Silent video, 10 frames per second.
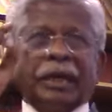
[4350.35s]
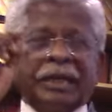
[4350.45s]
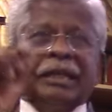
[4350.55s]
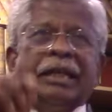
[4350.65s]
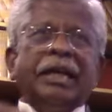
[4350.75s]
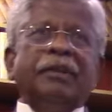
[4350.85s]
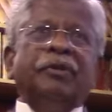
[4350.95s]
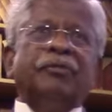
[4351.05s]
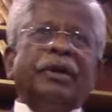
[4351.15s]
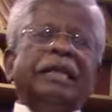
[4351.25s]
Practically,
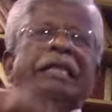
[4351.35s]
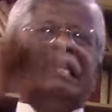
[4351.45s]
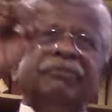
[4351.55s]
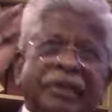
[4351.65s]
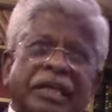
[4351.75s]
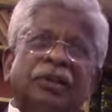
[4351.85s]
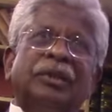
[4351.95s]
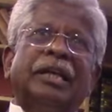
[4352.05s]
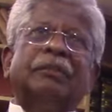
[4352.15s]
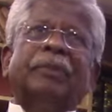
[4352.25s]
we find it
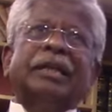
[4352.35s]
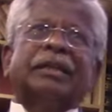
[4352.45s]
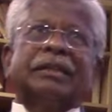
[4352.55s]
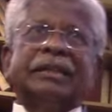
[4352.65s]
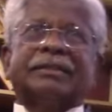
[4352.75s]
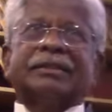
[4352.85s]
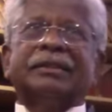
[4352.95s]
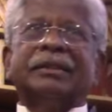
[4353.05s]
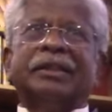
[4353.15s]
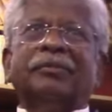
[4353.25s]
difficult to get bail at
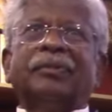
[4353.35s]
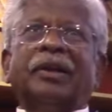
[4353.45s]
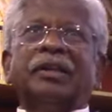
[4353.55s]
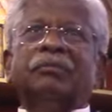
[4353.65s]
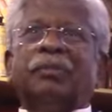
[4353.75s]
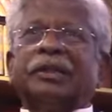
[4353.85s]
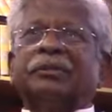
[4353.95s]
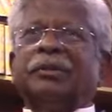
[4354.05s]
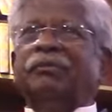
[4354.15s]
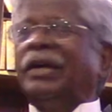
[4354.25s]
least, if not
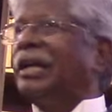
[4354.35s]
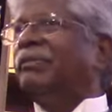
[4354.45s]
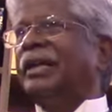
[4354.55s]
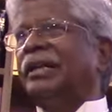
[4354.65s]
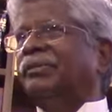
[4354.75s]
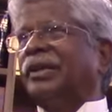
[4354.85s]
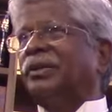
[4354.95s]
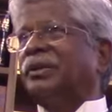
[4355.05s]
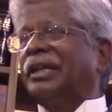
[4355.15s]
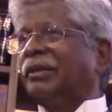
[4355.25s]
impossible. Very, very
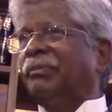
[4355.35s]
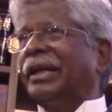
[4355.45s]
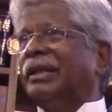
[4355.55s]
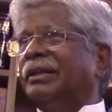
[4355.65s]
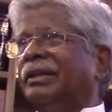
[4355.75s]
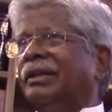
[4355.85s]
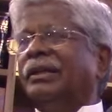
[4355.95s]
difficult to get bail.